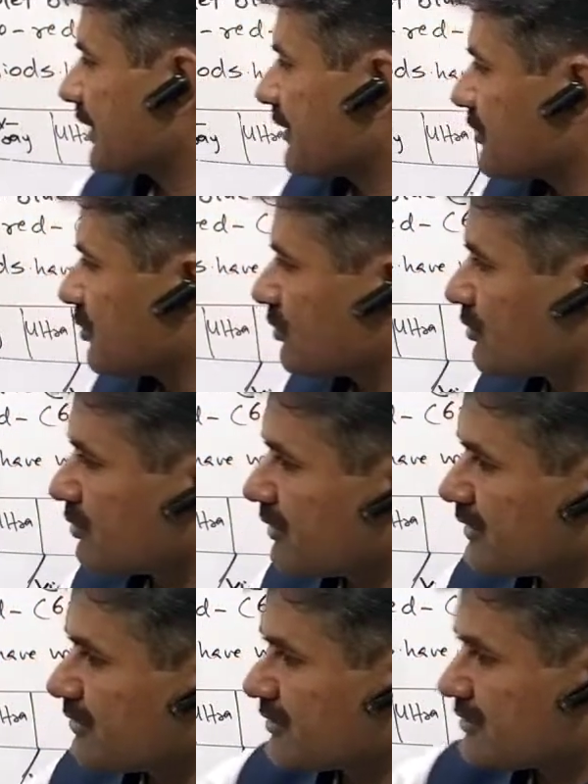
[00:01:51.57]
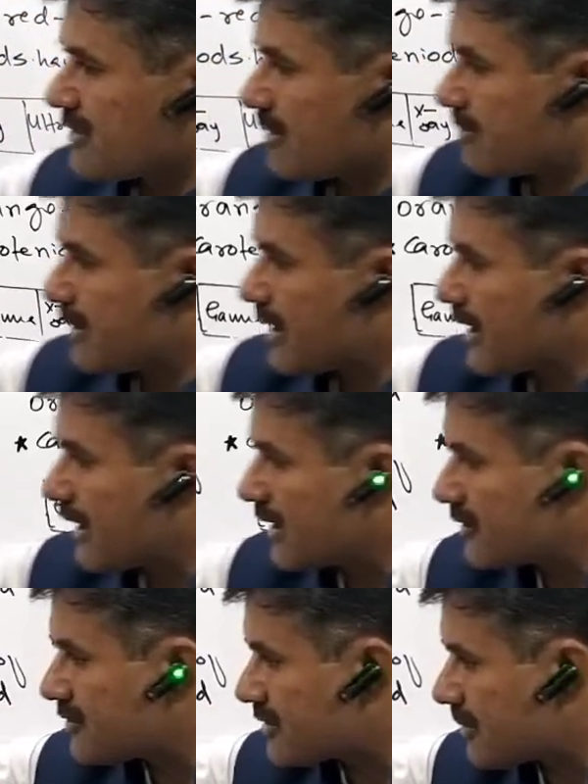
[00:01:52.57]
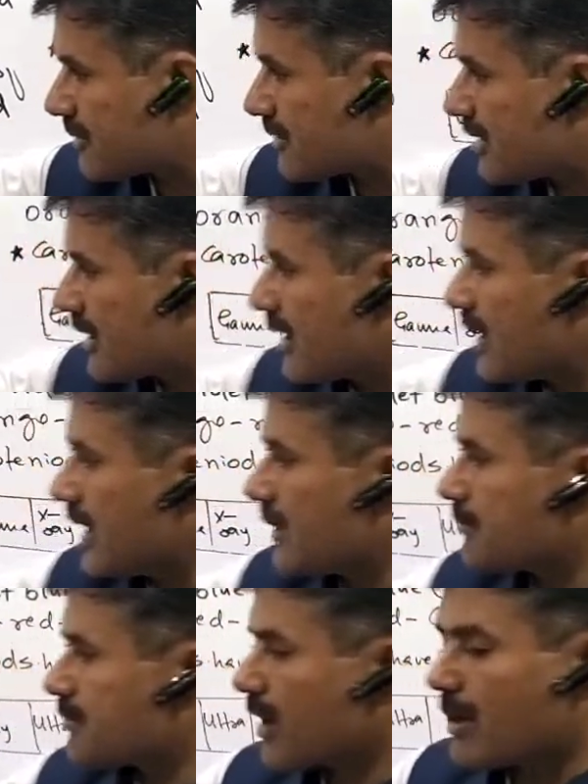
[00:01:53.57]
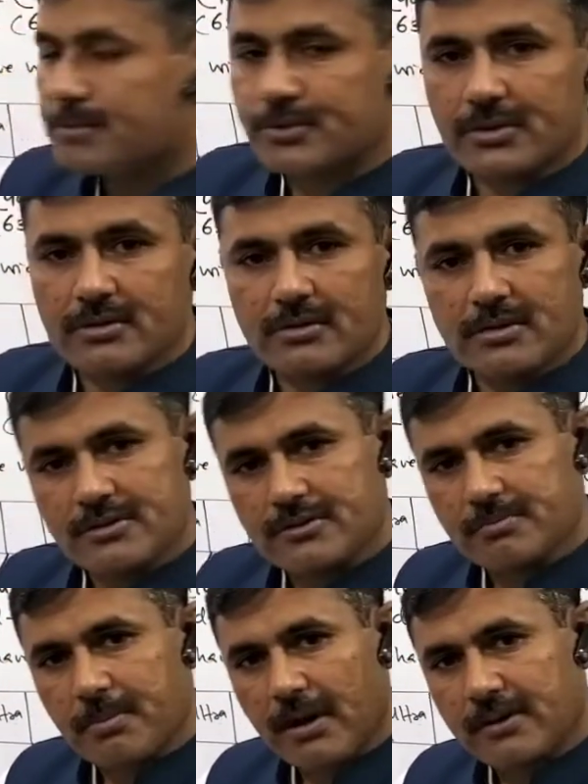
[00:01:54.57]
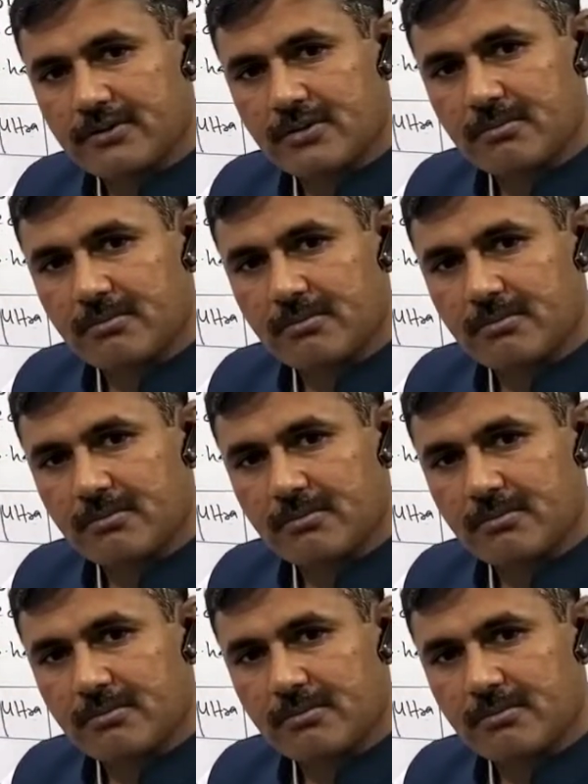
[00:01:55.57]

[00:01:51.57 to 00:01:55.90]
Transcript: and to which we term it is termed as an absorption spectrum.